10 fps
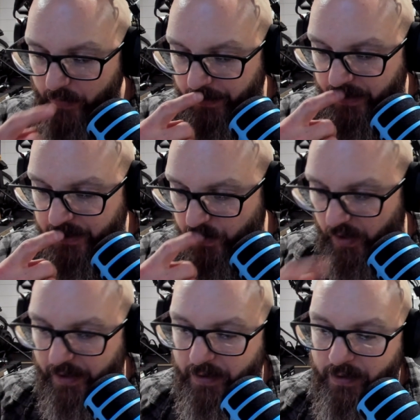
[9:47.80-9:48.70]
This
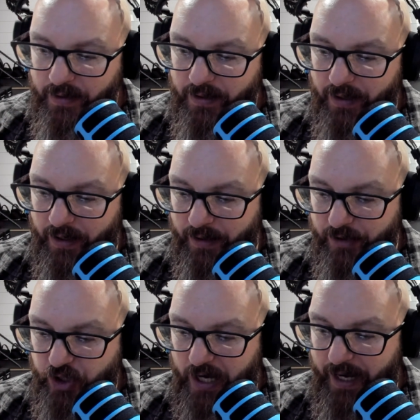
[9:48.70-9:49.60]
one,
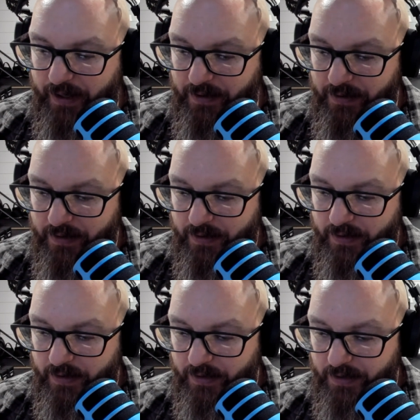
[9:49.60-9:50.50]
chain
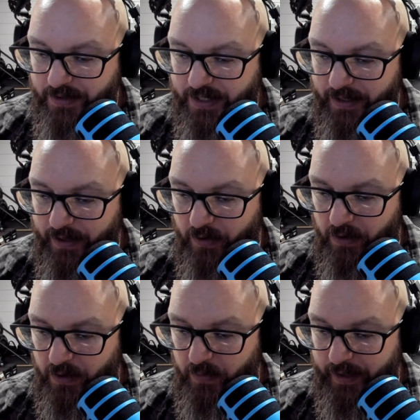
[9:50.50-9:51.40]
descending
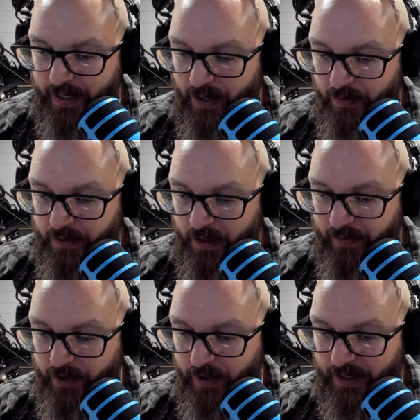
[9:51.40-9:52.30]
all the way down,
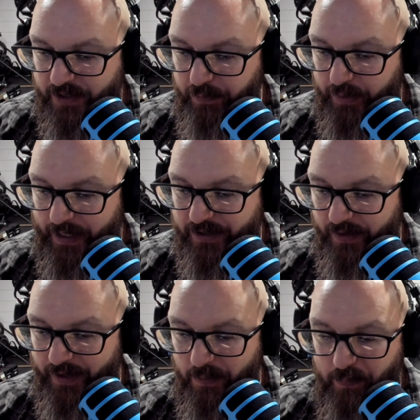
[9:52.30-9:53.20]
and then you got some plates
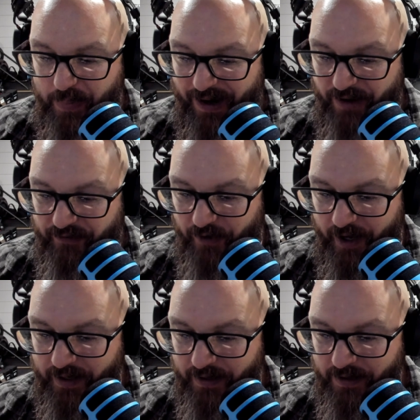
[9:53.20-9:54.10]
on there,
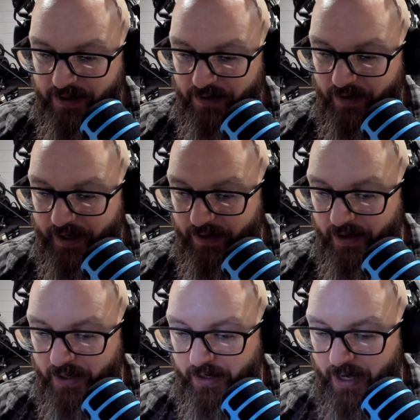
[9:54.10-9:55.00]
barefoot, right,
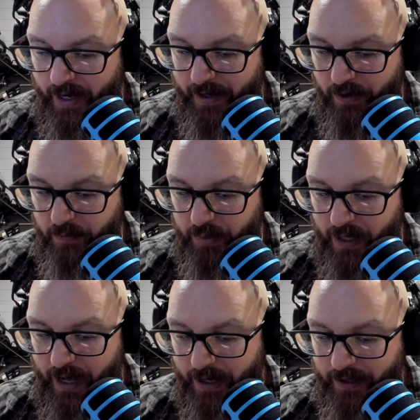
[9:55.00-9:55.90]
on an iron
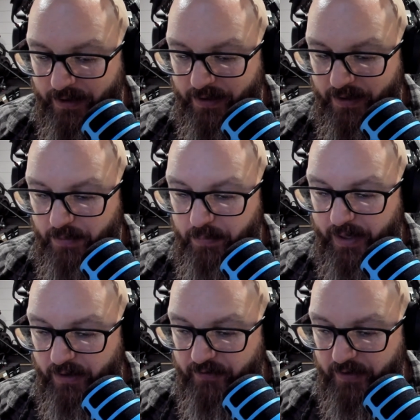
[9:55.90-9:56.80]
block,
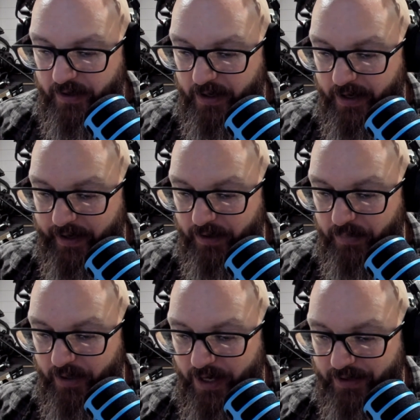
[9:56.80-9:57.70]
barefoot on an iron
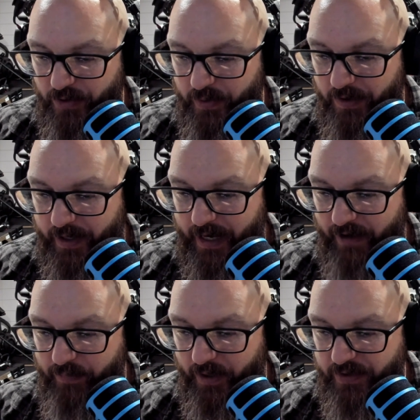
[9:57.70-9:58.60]
block doing her
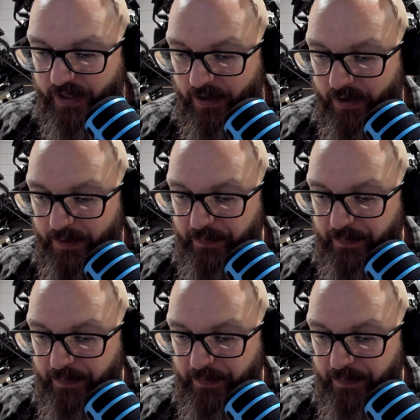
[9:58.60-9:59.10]
calf pumps here.